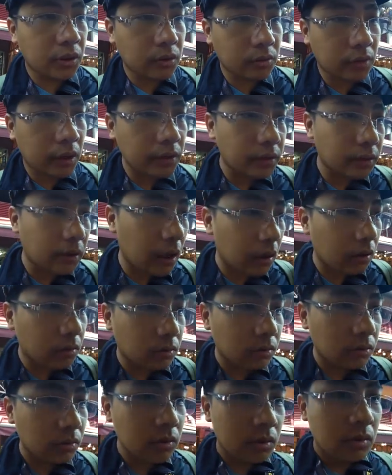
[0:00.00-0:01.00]
right now.
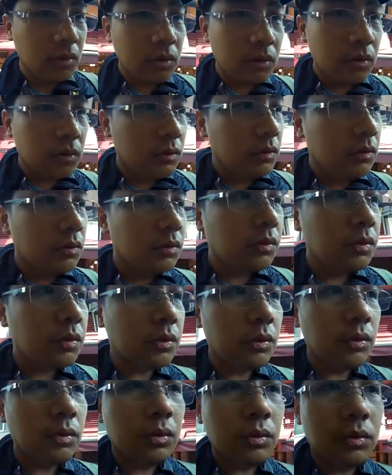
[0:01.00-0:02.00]

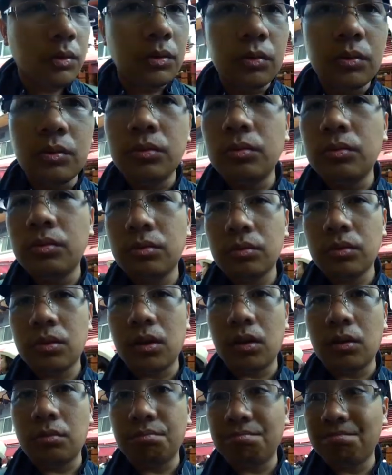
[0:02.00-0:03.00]
So
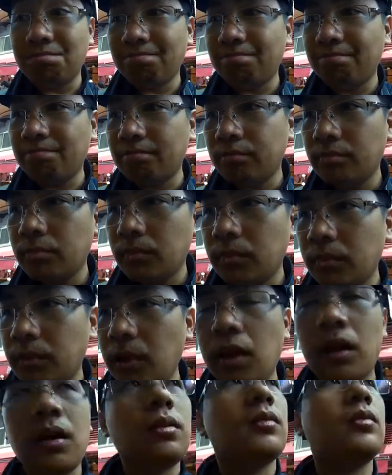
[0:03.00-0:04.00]

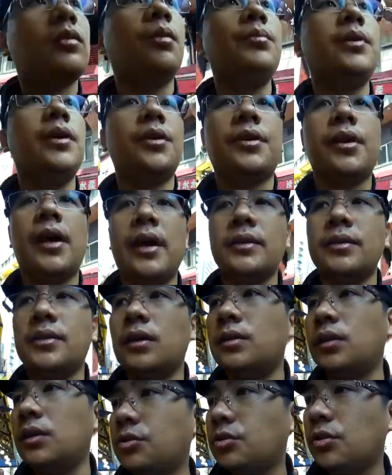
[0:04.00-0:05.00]
yeah, come here guys
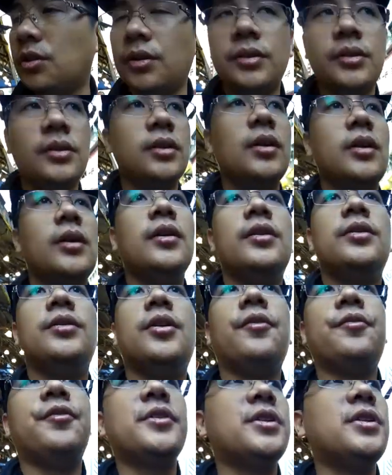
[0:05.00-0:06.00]
and enjoy
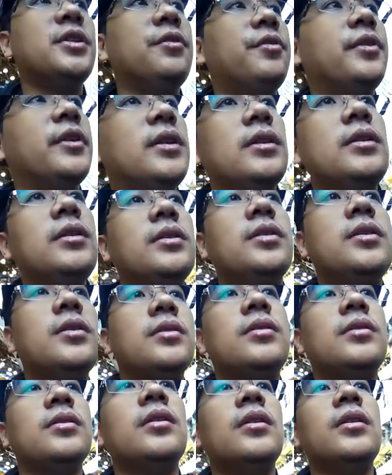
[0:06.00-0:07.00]
their festivities.
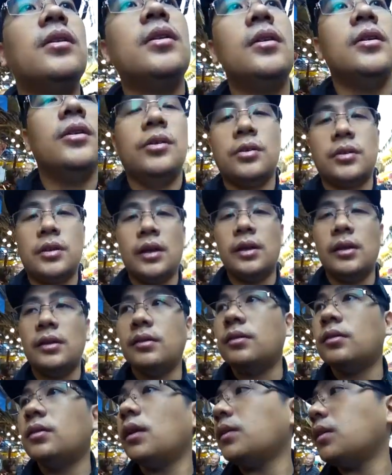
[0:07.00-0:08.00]
You
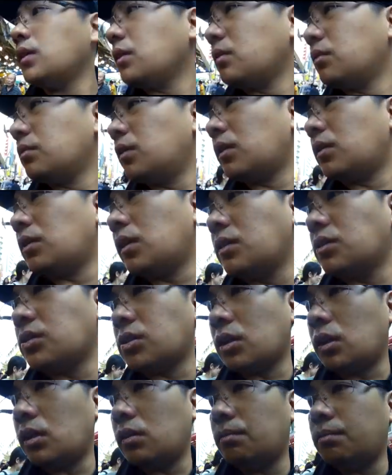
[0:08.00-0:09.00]
can, I think they can
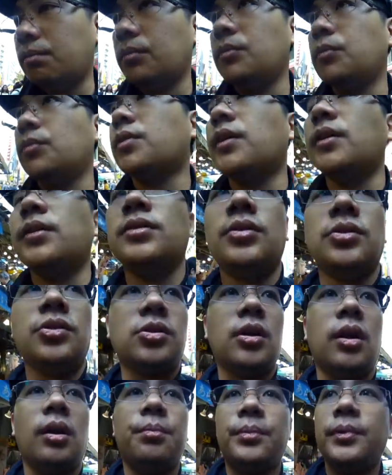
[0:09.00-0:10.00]
shop. You can
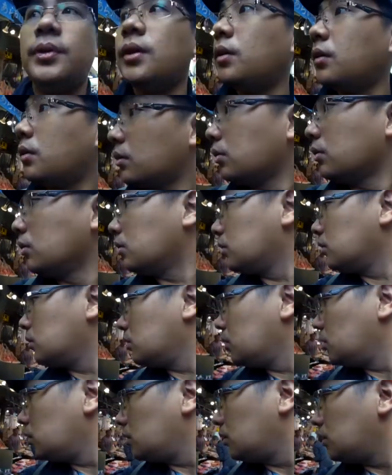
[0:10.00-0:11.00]
shop here
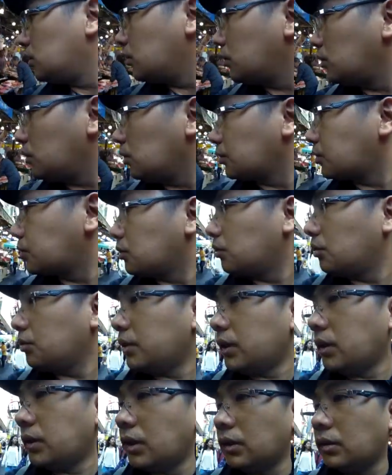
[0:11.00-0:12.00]
and also
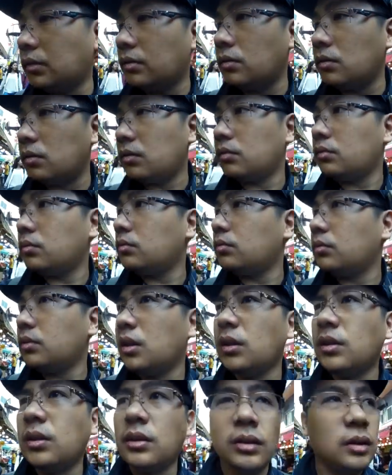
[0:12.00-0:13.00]
eat
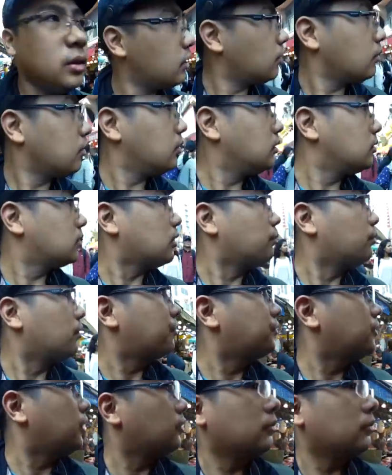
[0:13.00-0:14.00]
it here in some of their